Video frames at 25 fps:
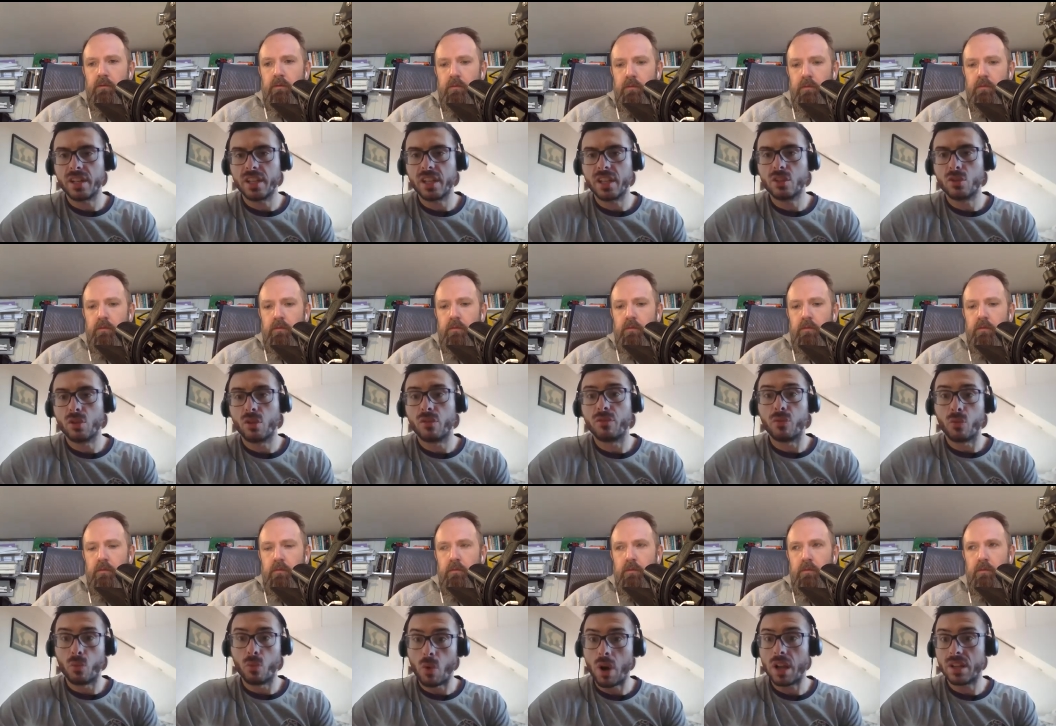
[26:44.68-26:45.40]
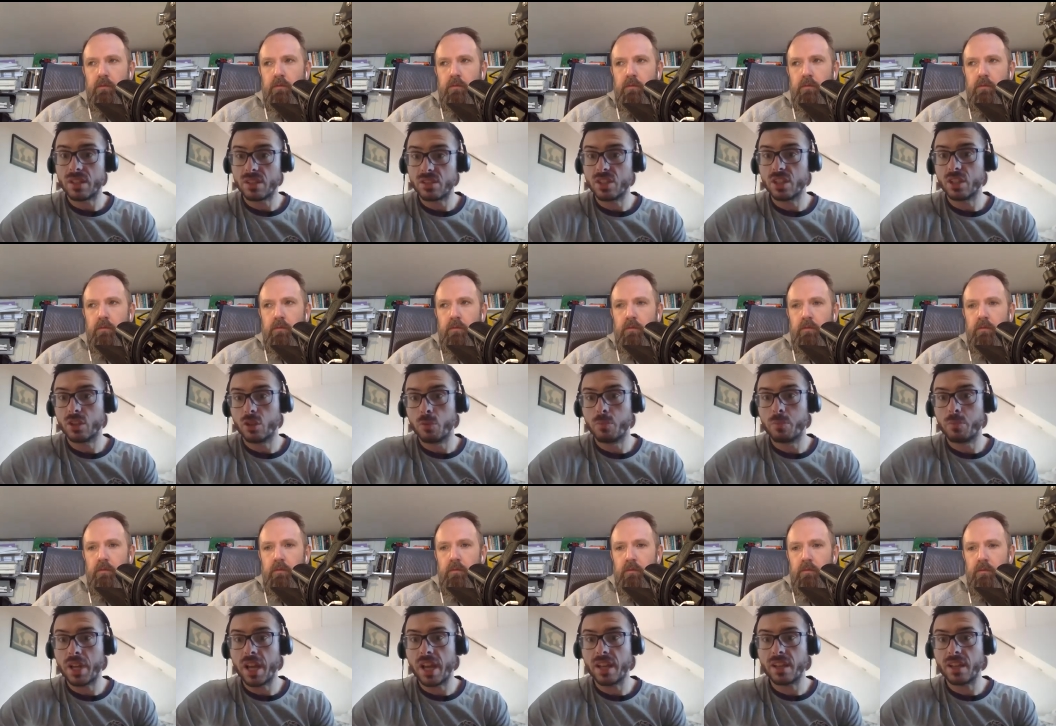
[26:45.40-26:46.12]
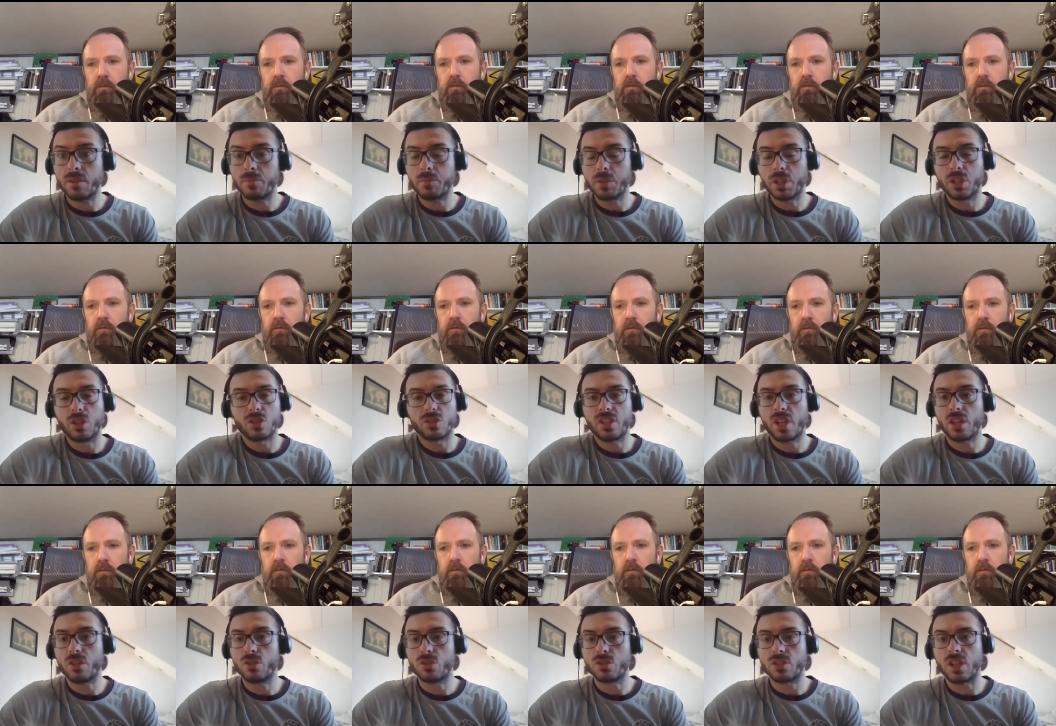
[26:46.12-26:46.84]
Speaker 1: need of one single player, because
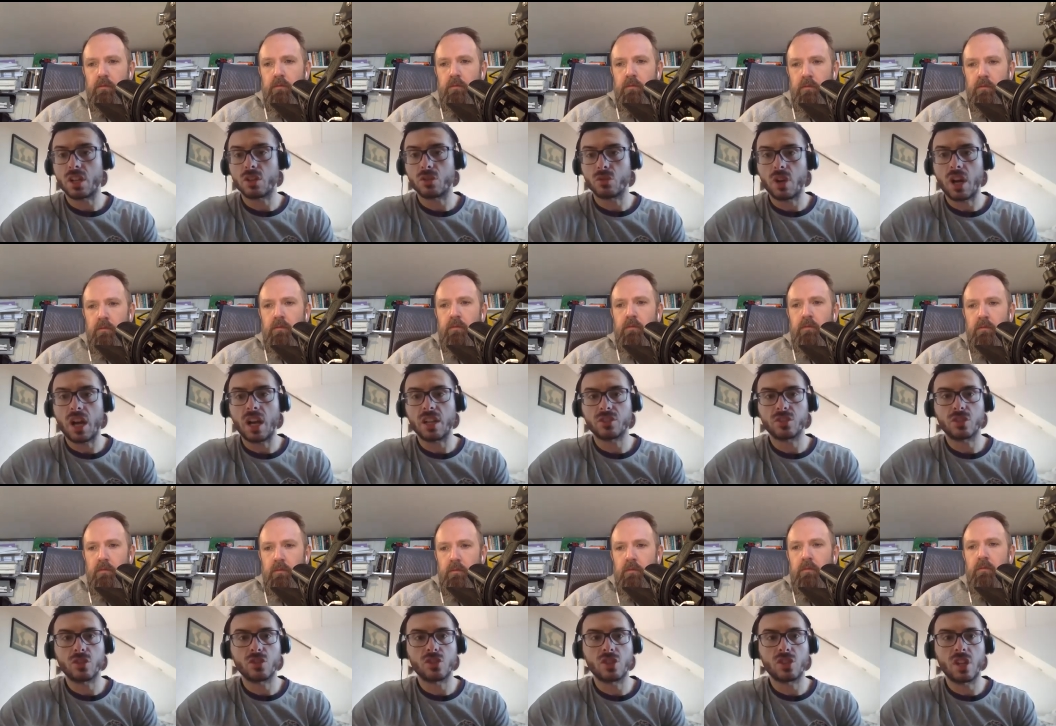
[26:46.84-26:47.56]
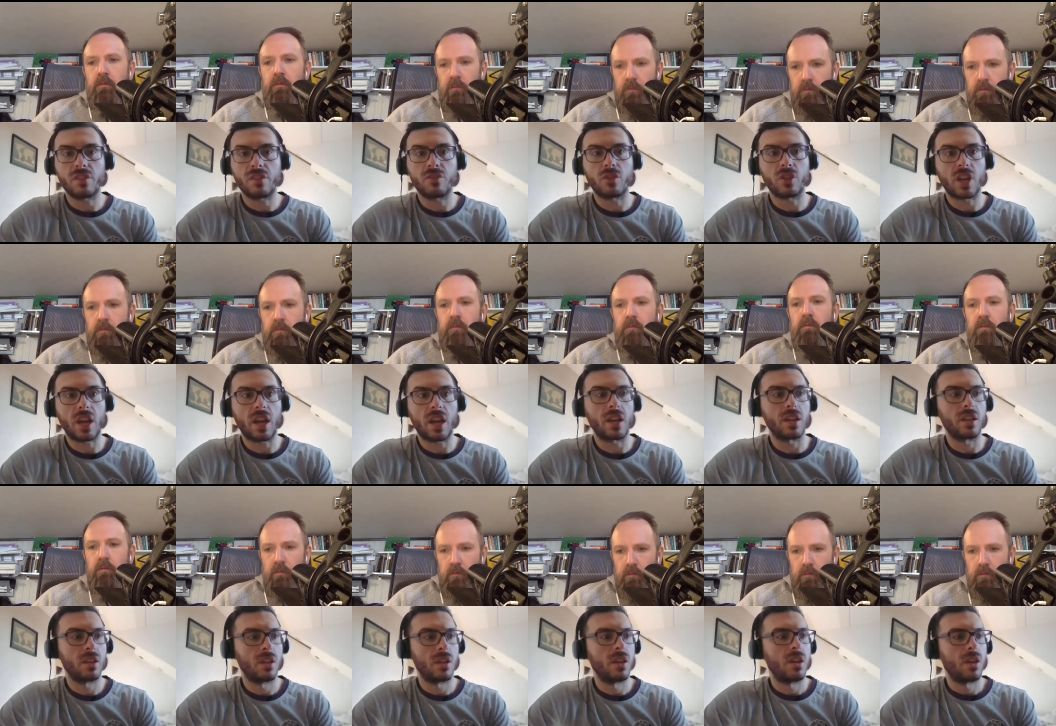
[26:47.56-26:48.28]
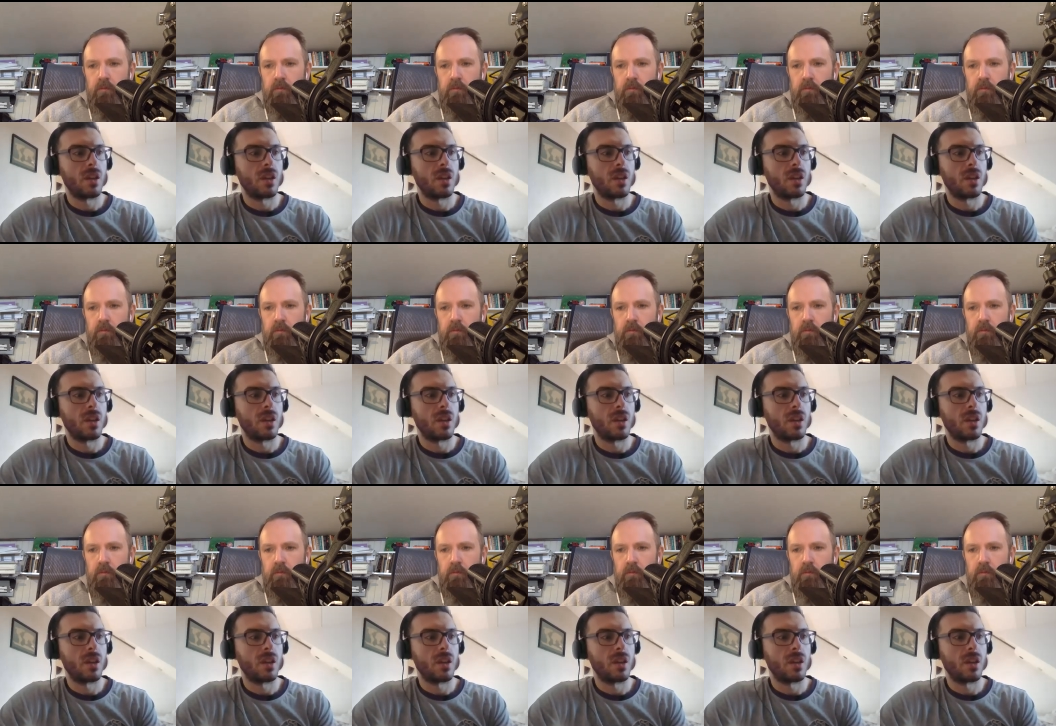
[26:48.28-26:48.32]
then you start to ask yourself, okay,